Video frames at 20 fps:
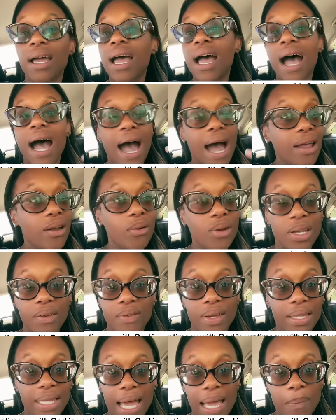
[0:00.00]
I don't
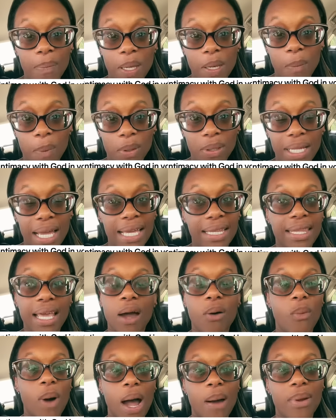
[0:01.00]
even like people like
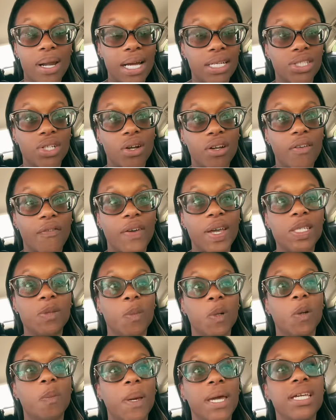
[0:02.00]
that. Why would I start a
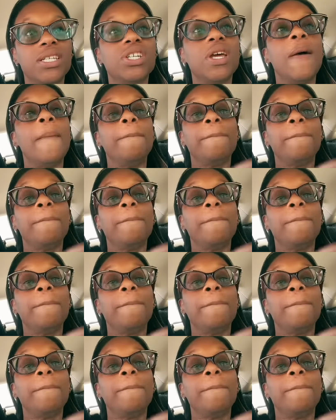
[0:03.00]
Facebook page?